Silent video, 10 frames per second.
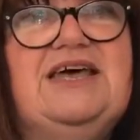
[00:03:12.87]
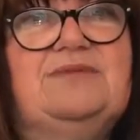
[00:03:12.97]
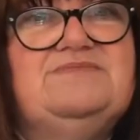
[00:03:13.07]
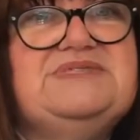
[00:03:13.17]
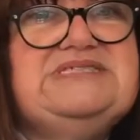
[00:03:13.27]

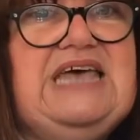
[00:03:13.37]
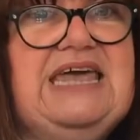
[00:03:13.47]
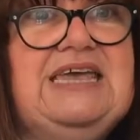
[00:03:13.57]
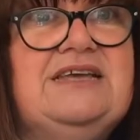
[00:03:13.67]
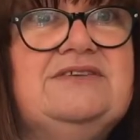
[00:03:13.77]

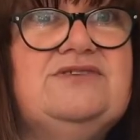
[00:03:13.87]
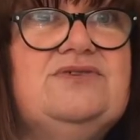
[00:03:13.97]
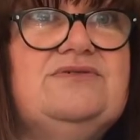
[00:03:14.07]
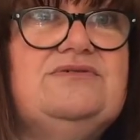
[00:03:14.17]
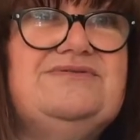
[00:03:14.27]
say
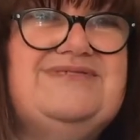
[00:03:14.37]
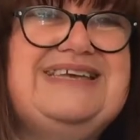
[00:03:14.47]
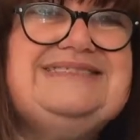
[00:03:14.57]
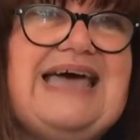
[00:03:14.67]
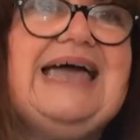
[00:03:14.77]

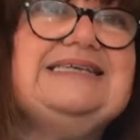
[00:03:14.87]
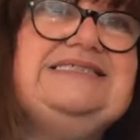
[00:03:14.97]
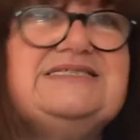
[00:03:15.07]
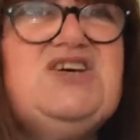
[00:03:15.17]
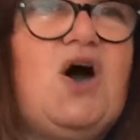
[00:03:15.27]

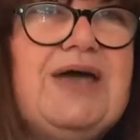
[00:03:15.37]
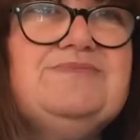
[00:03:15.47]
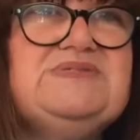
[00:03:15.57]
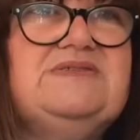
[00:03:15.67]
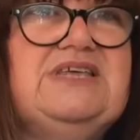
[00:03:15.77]
exacting
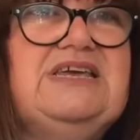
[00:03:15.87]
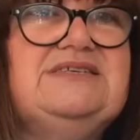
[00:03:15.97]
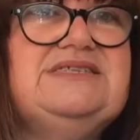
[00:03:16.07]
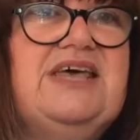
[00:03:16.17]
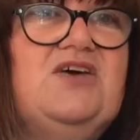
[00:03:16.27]
times and things